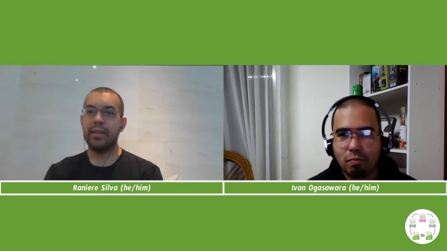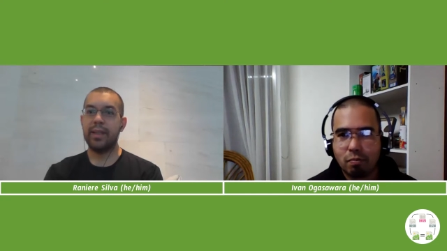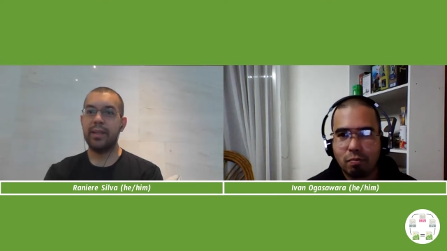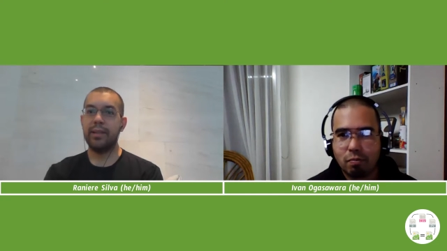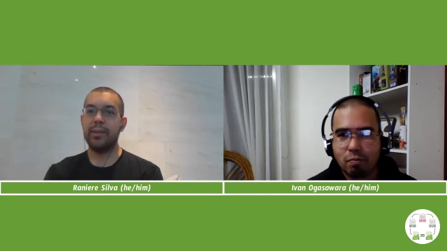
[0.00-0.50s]

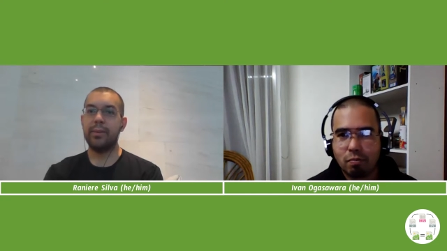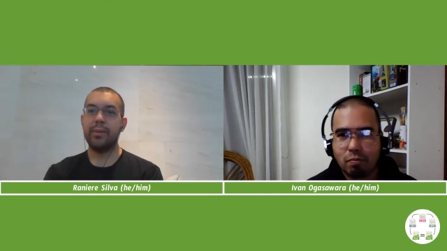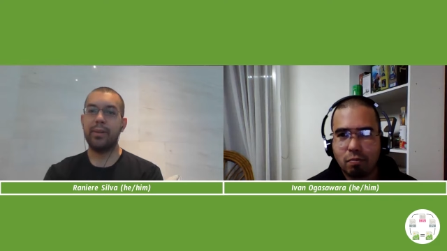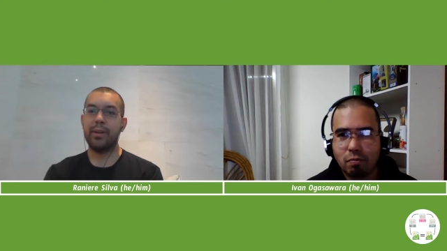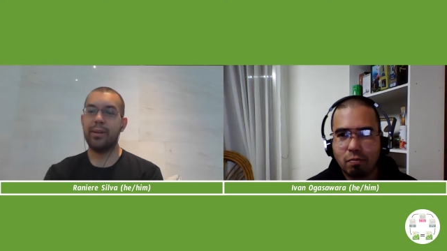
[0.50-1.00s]
Speaker 1: Thank you.
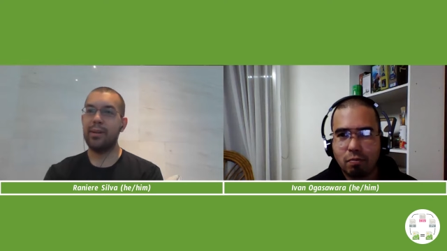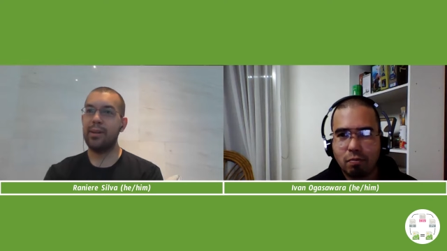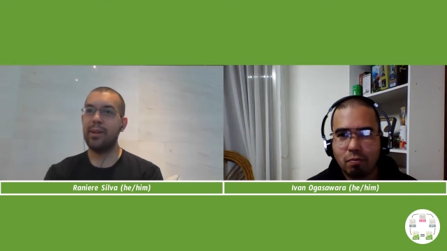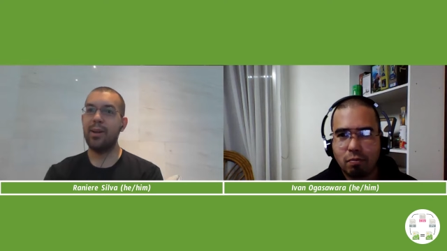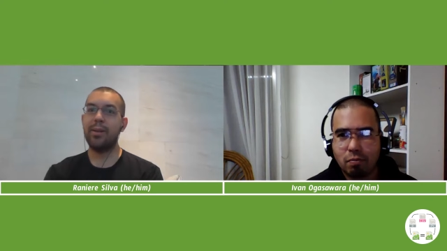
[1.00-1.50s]
Uh, a
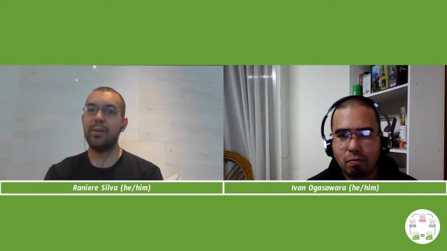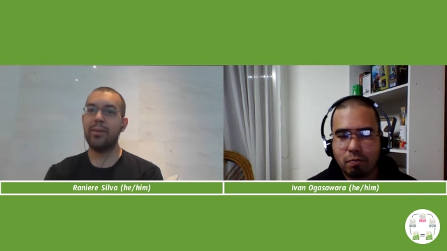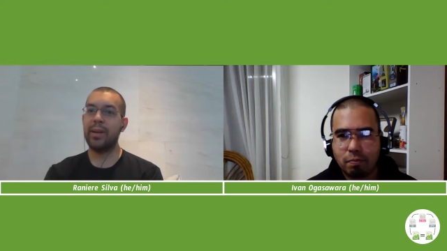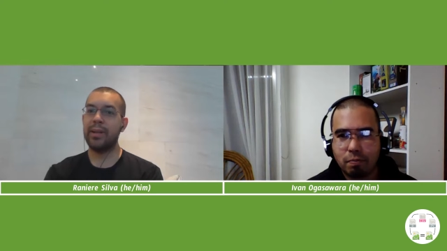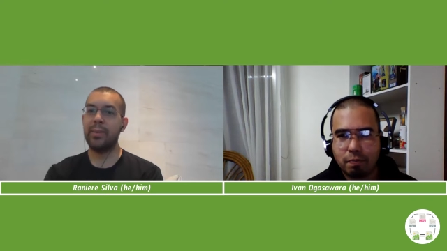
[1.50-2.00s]
lot of
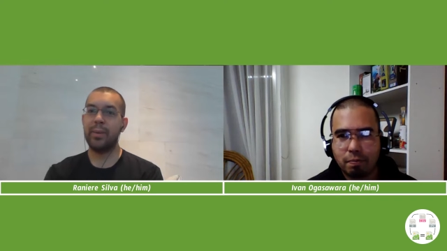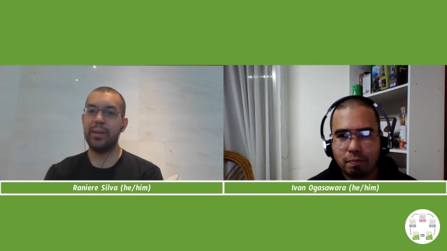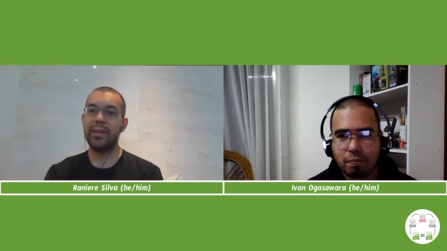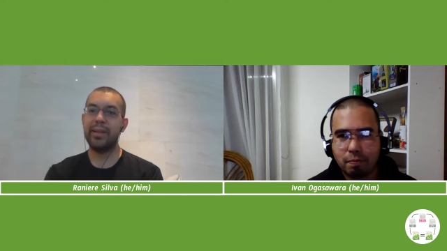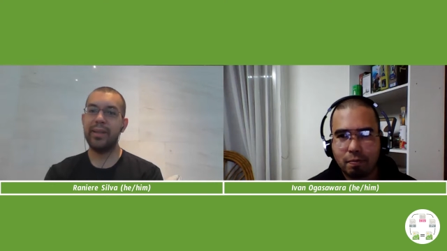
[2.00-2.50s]

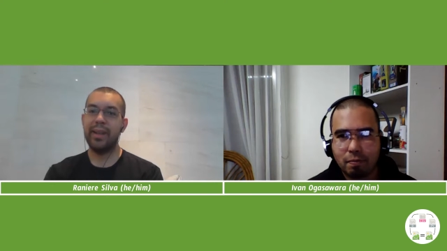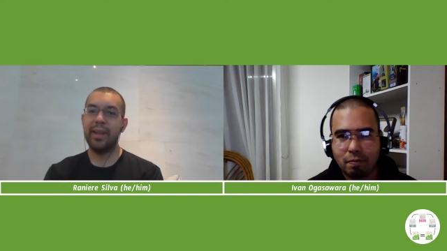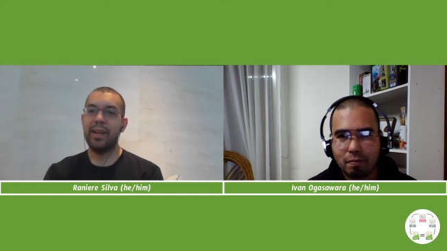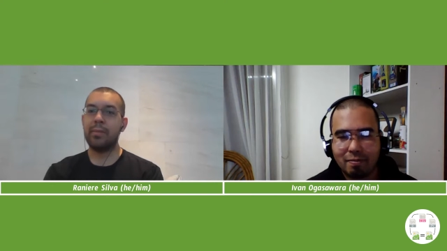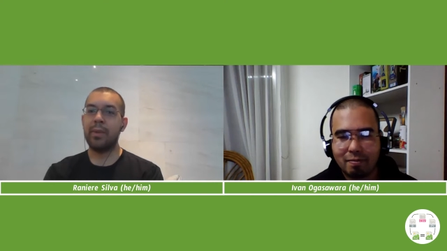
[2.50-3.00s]
experience
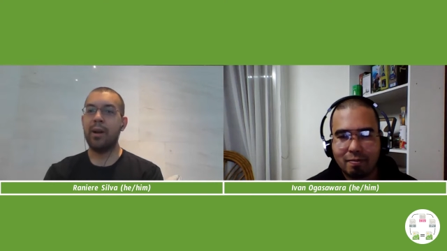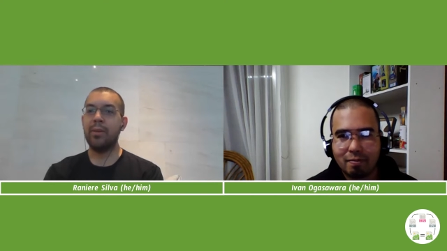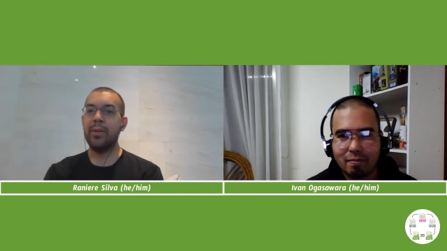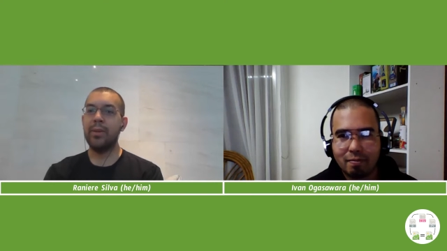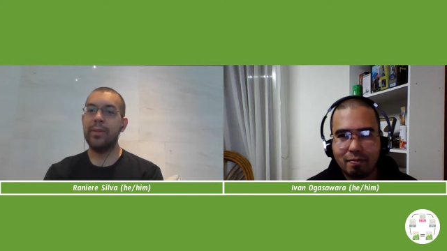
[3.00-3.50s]
how
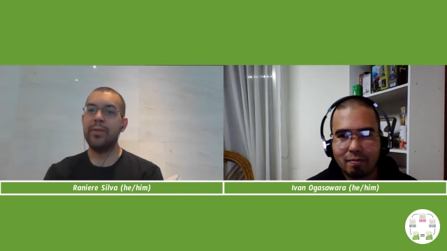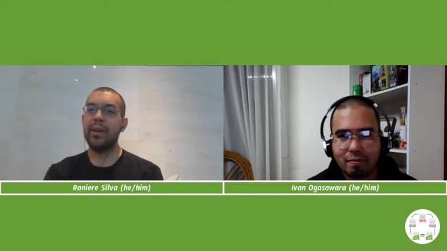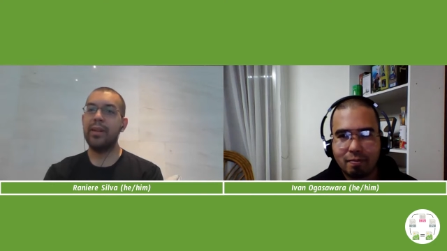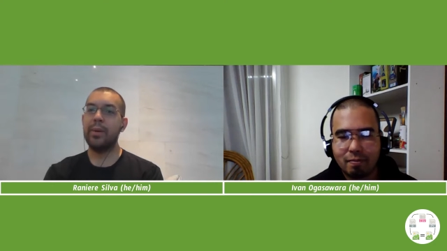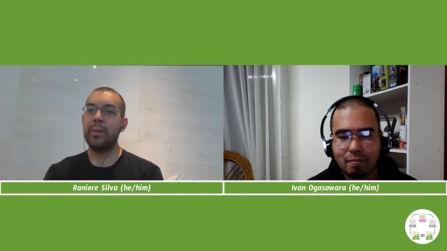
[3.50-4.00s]
do you
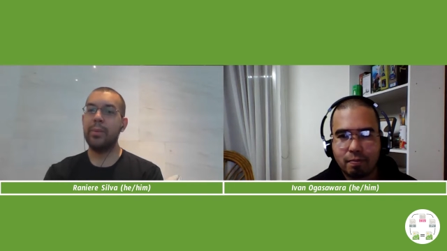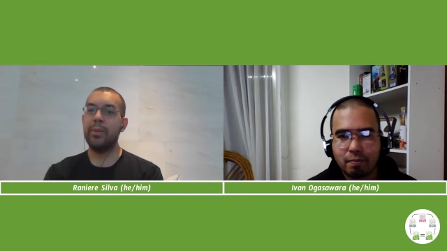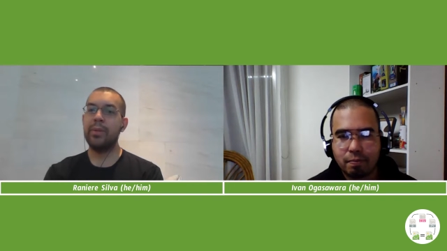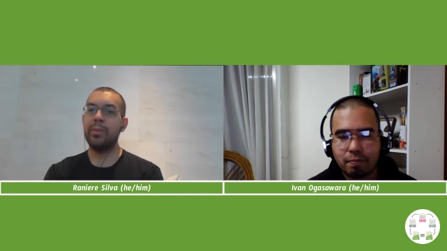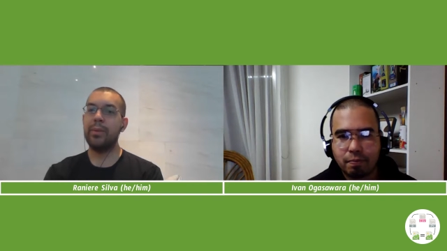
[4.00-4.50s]
define
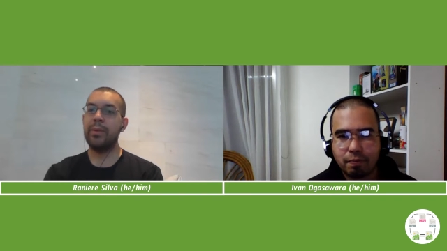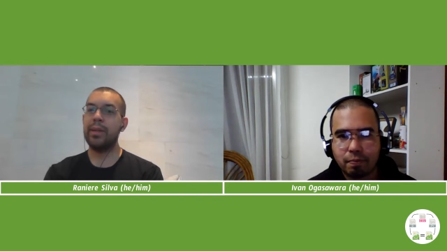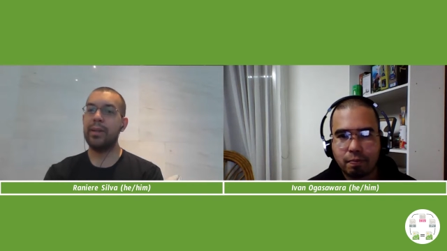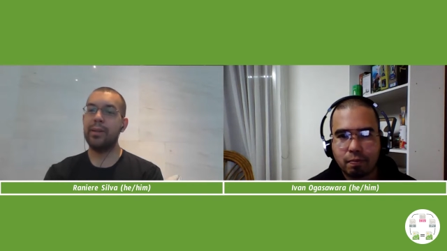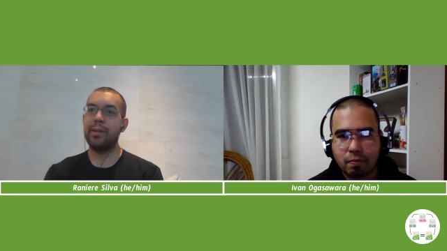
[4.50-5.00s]
reproducible
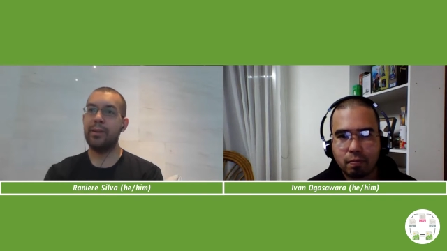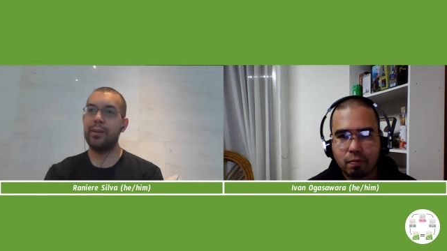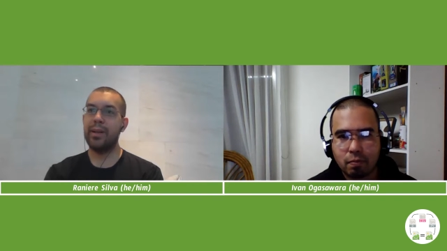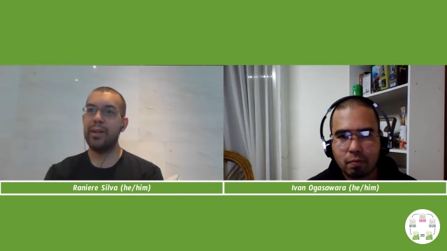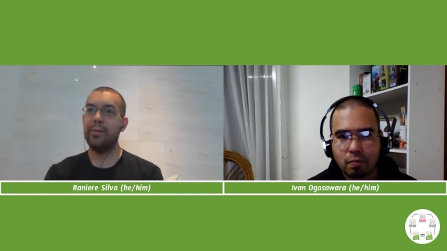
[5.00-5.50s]
research
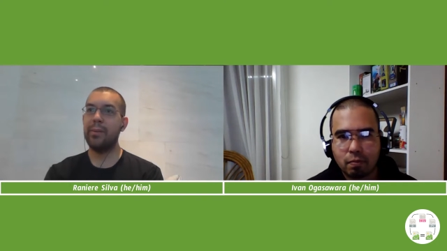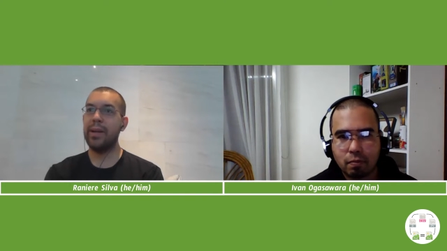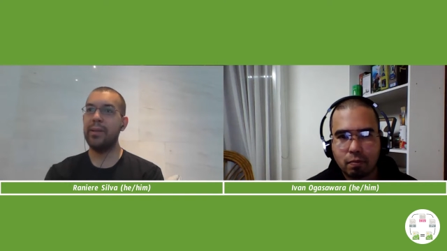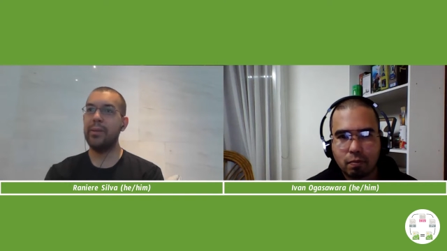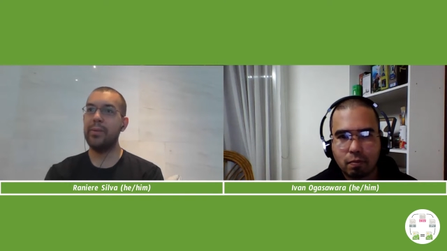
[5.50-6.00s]
and why
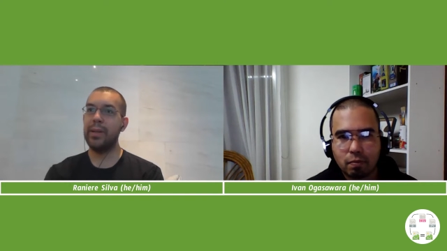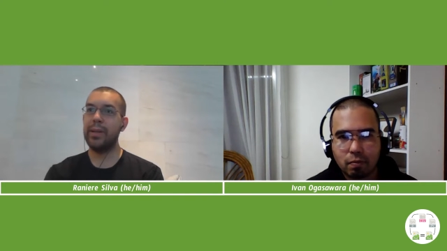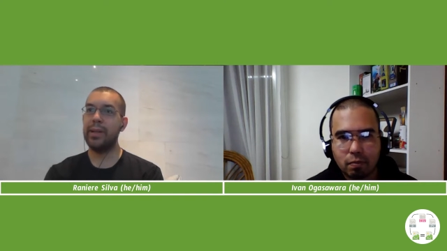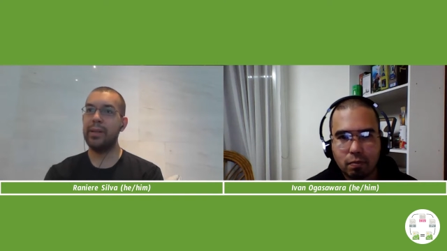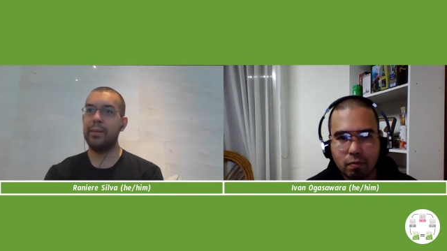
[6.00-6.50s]
do you think
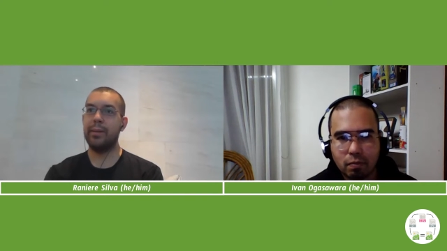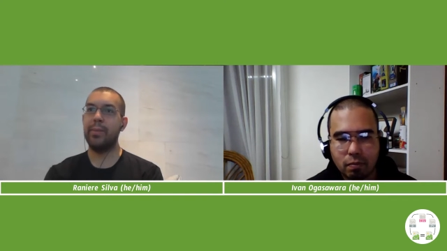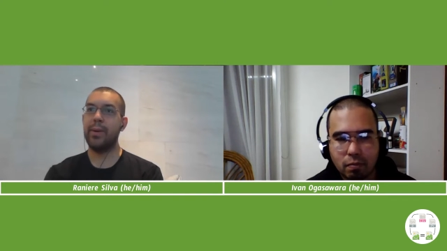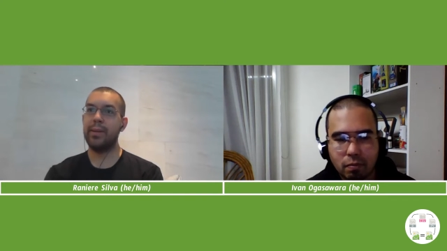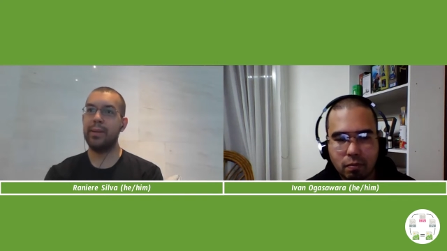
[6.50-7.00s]
it is
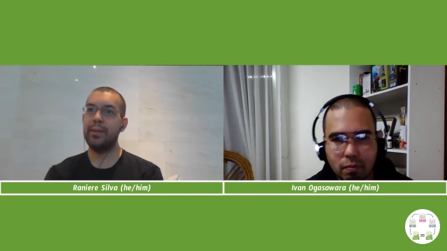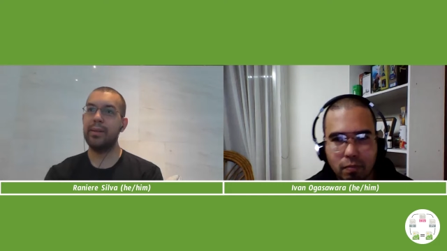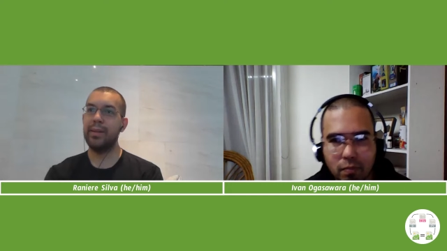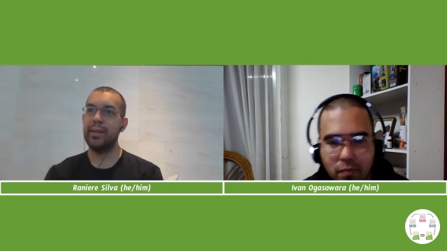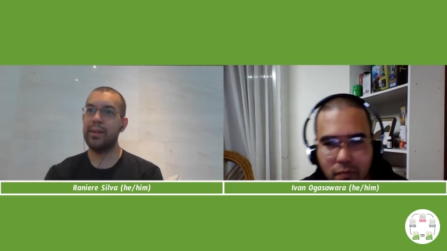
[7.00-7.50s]
important
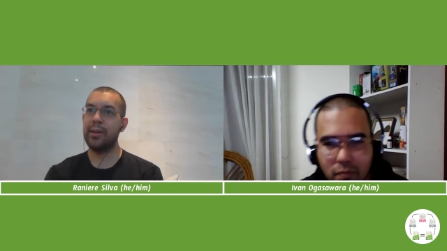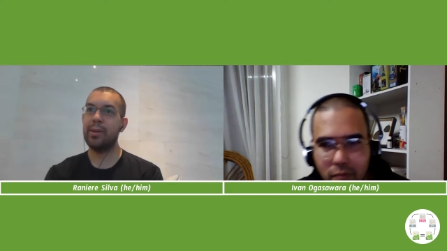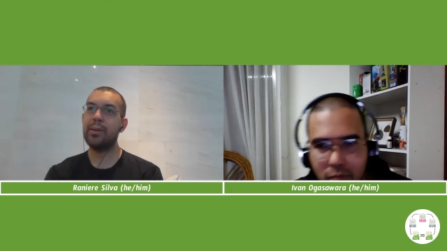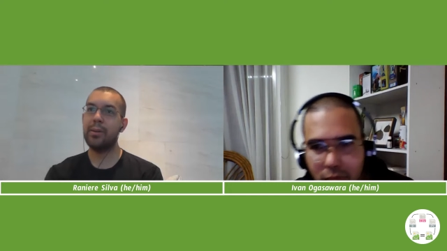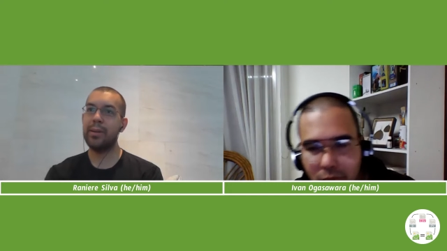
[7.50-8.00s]
in our
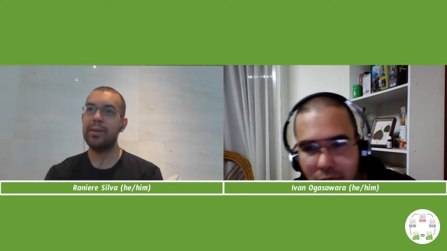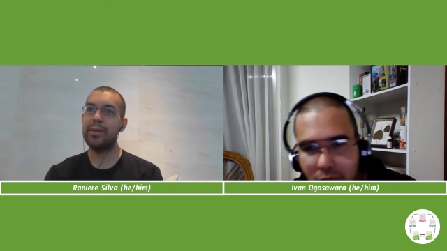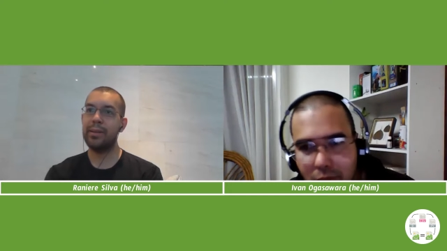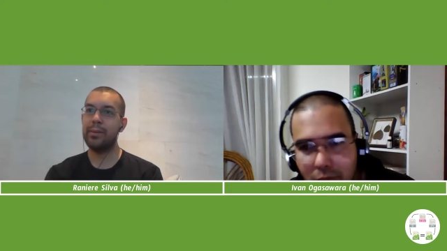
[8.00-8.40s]
current